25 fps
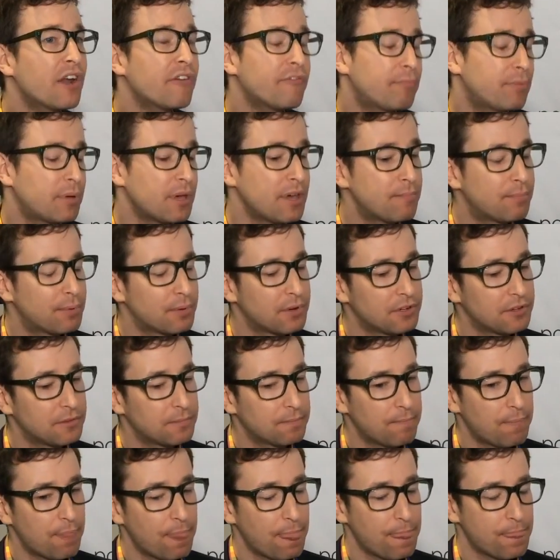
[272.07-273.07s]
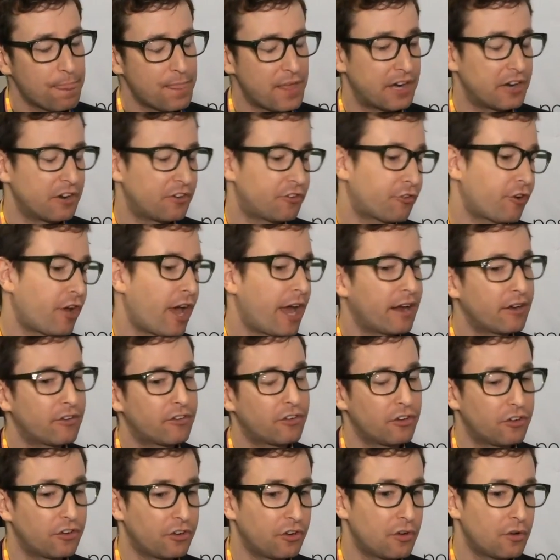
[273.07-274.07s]
of people that are trying
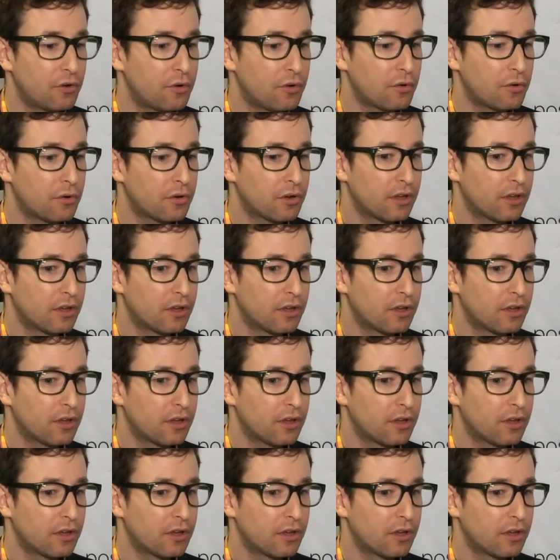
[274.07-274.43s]
to do